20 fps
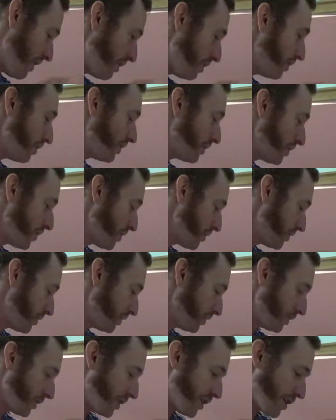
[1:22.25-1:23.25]
all
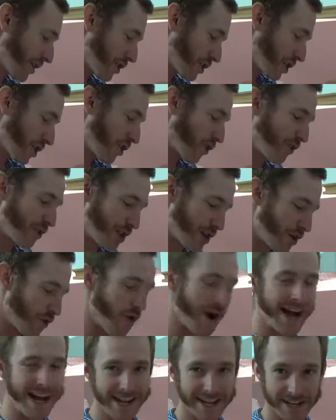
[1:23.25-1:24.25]
total, the
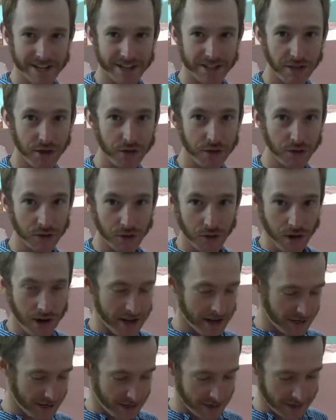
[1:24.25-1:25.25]
grand, total
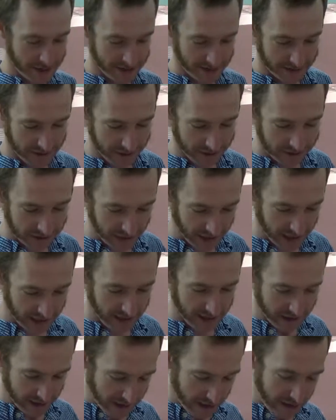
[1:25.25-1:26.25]
grand, as they
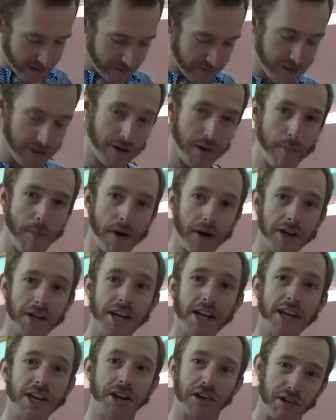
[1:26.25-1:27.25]
say, for a
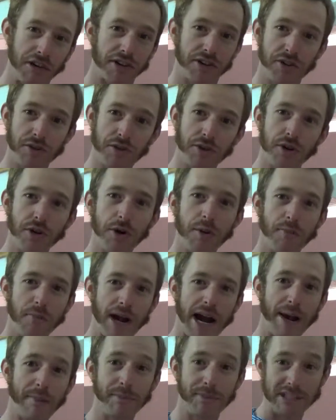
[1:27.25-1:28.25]
marquis or a duke, or
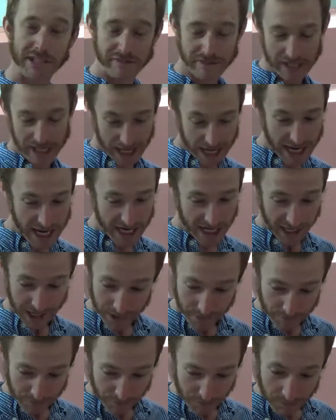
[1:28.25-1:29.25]
perhaps even a
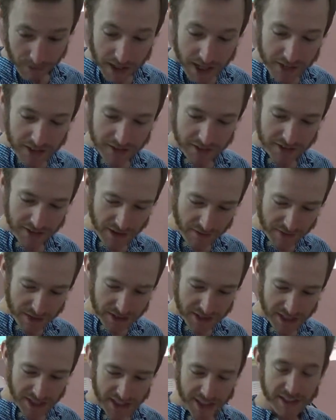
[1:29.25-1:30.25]
king, is
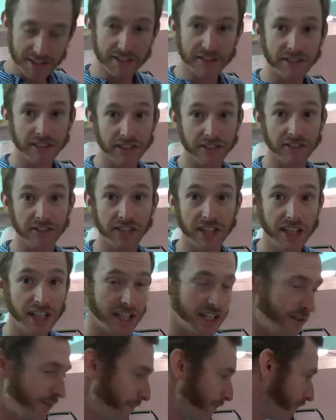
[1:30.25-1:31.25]

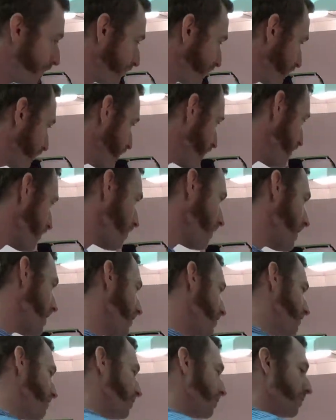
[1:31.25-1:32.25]
$17.16.
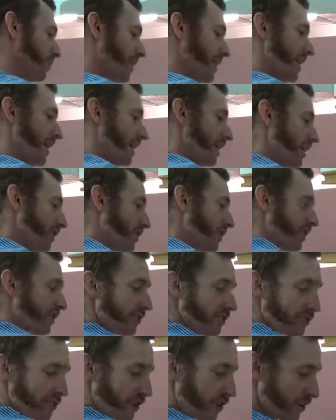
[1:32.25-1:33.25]
So let's
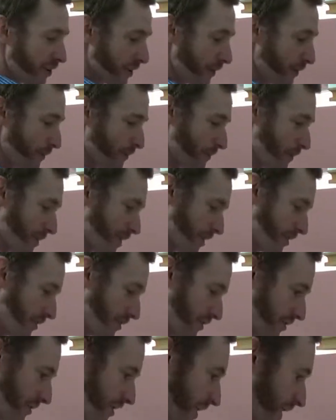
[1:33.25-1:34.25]
get started with this.